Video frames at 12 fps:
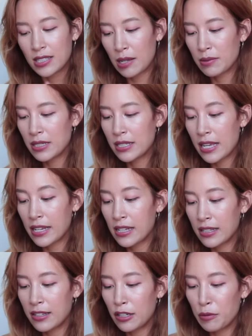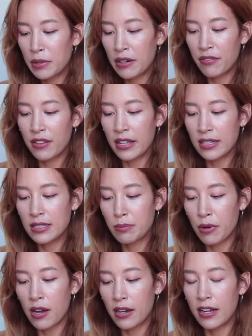So I'm just taking a little bit of this
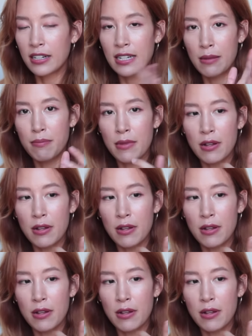product and